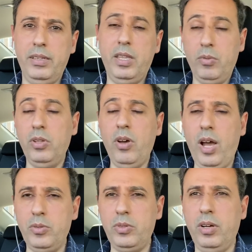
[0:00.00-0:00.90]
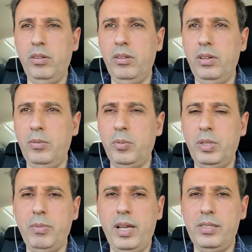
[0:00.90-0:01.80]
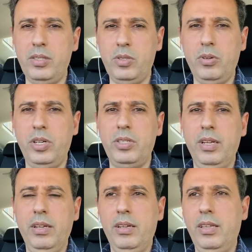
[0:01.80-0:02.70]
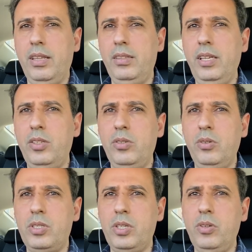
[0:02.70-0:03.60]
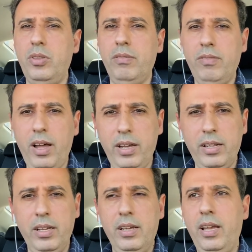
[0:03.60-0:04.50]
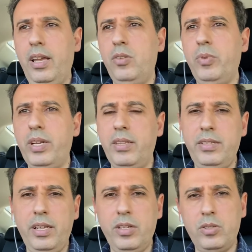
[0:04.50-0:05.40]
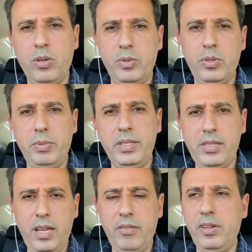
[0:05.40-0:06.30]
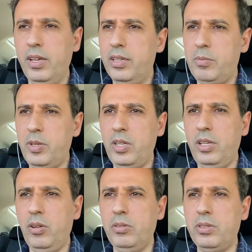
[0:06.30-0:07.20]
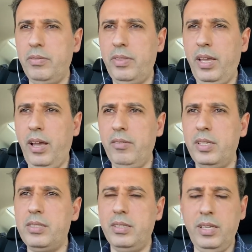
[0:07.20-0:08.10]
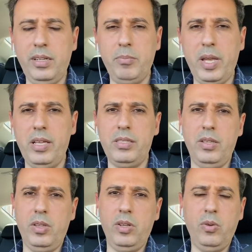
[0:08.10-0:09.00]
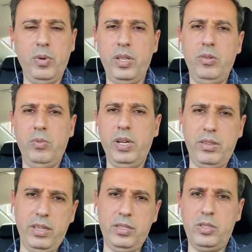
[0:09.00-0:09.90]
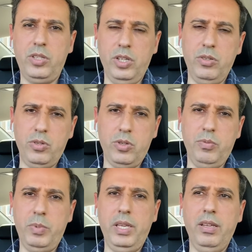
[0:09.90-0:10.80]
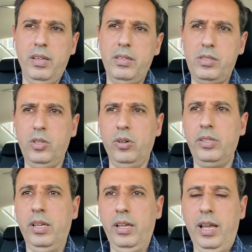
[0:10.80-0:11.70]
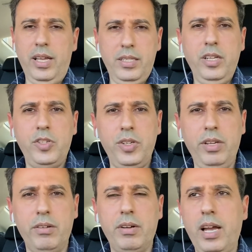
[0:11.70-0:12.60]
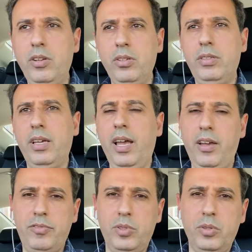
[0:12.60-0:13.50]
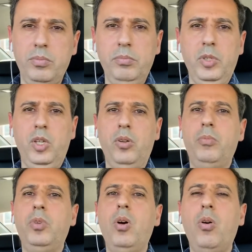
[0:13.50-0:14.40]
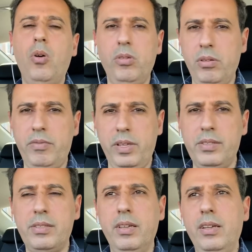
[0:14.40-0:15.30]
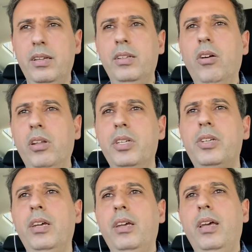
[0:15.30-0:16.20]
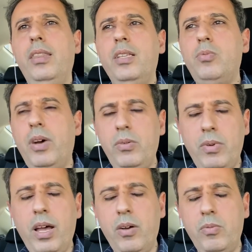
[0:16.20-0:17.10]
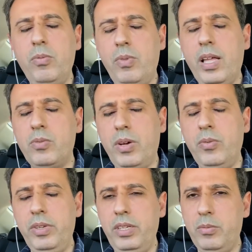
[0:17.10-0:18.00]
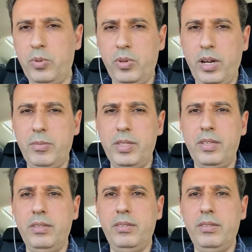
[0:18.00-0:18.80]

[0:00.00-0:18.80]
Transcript: They will know how to optimize the storage that needs to execute the file and where the data is going to be saved, especially also if they have, it's a database that they know where things should be stored. As an engineer, I don't have to, you know all of this knowledge, and that's why we need programmers.